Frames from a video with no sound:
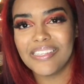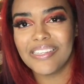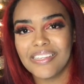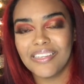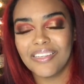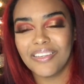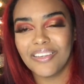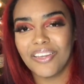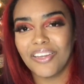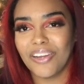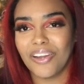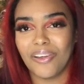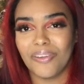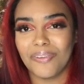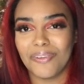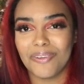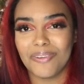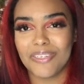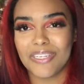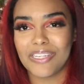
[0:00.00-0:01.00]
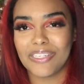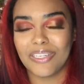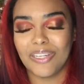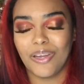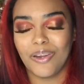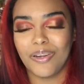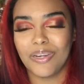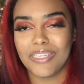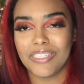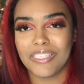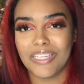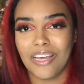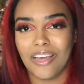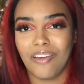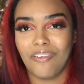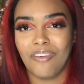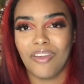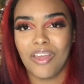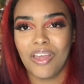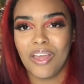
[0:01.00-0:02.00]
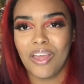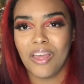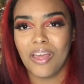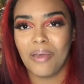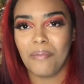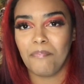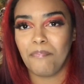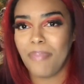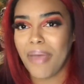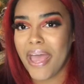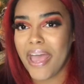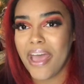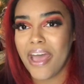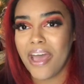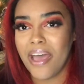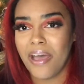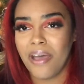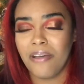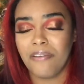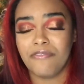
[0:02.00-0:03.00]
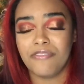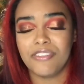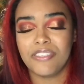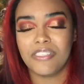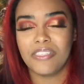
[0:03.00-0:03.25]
you know, little just learning stuff, baths,